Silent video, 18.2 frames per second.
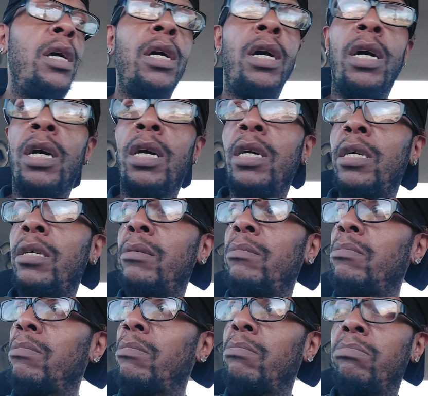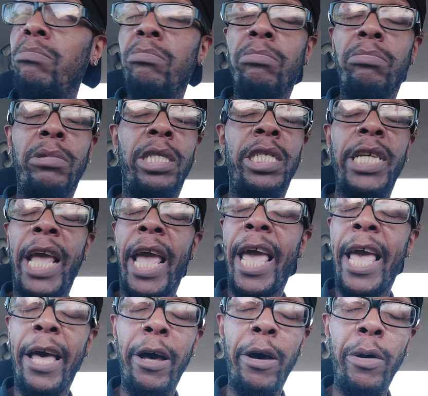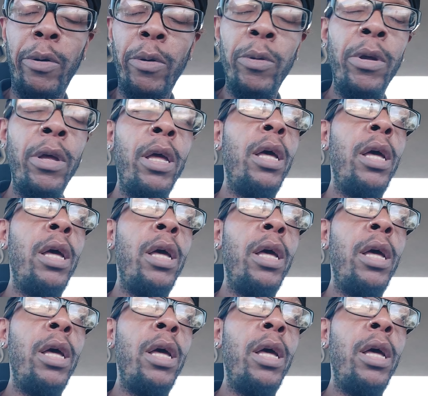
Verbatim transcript: uh, jail,